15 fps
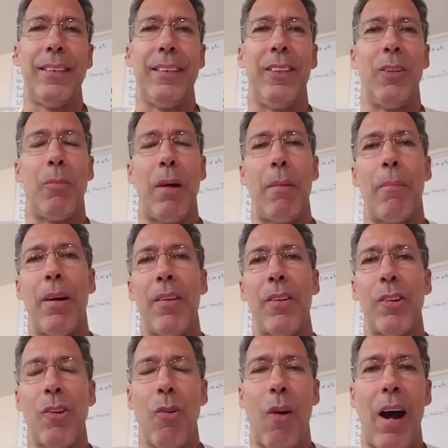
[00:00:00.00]
my
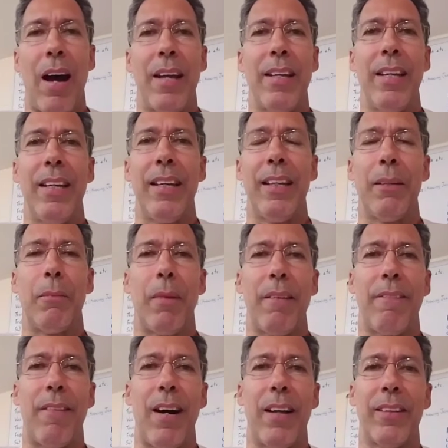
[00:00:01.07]
mother crying, and my
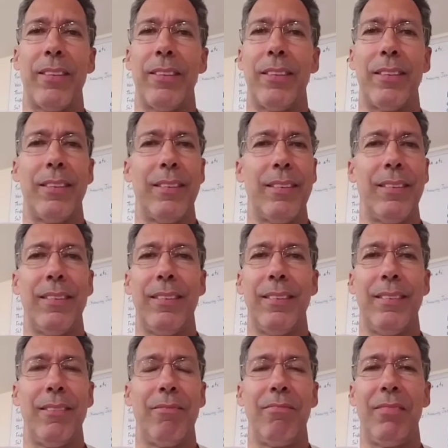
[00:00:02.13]
father
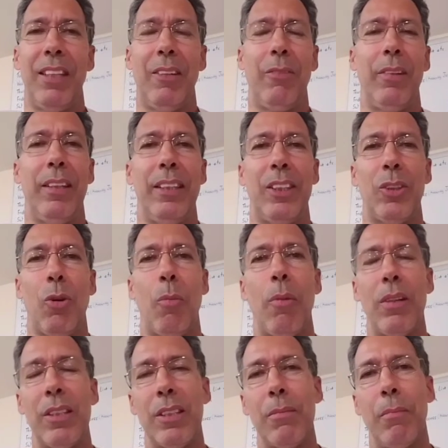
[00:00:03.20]
didn't really show
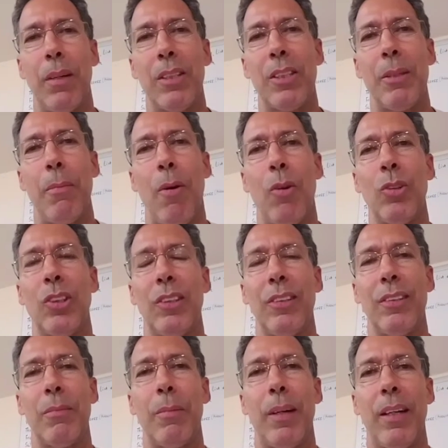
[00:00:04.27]
much
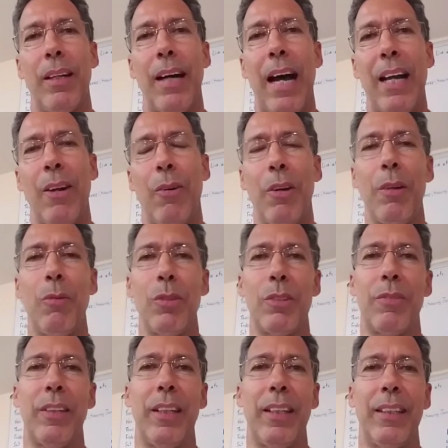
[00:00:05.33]
emotions, but I know he was
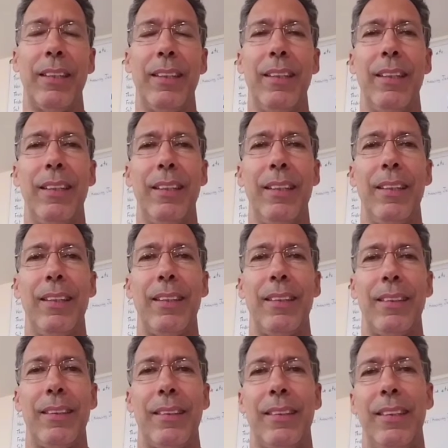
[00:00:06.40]
feeling
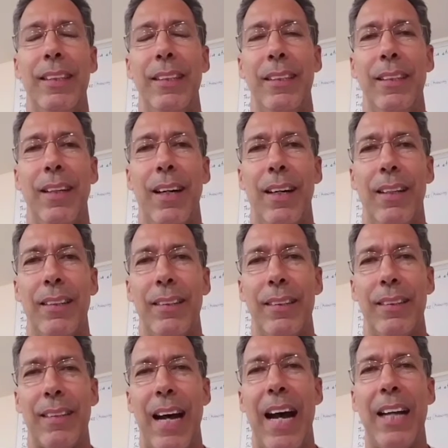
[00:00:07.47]
the
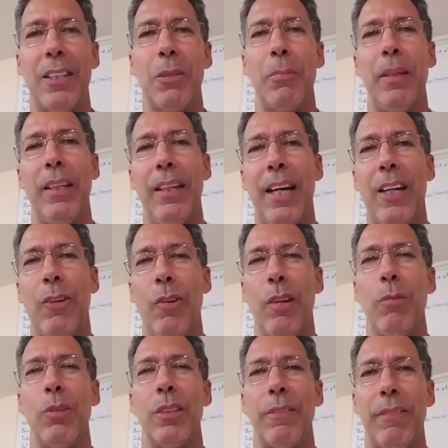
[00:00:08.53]
detachment. I know he
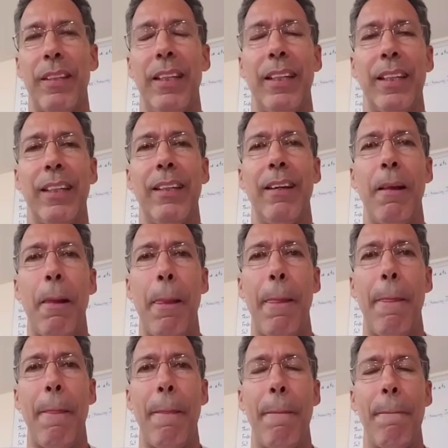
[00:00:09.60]
was feeling it.
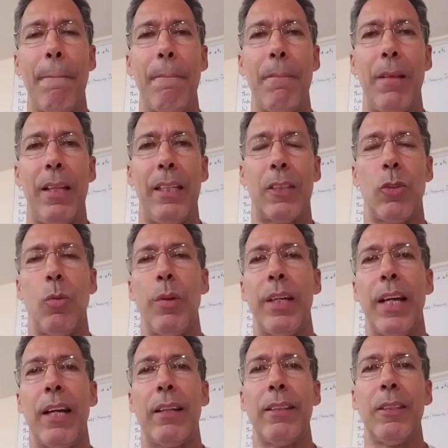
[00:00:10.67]
And so we
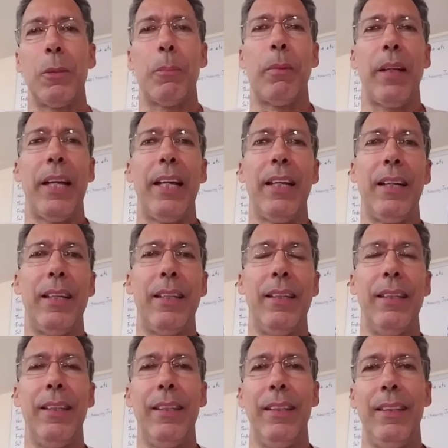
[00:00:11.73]
get on this plane, and
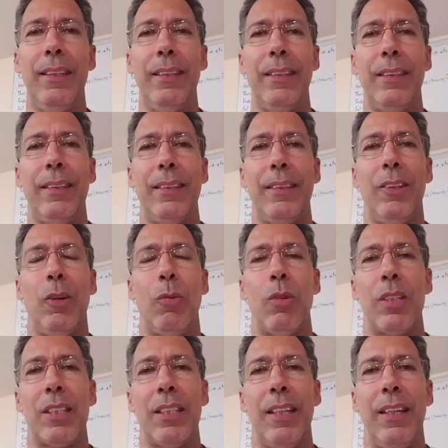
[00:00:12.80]
we're
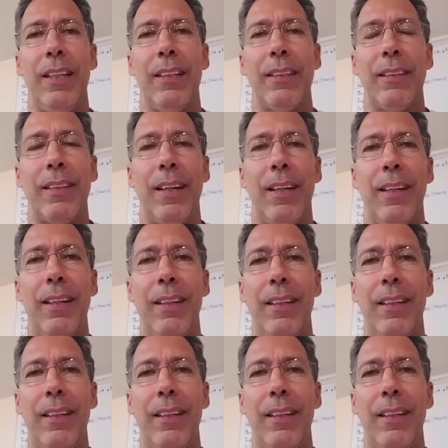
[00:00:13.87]
sitting on the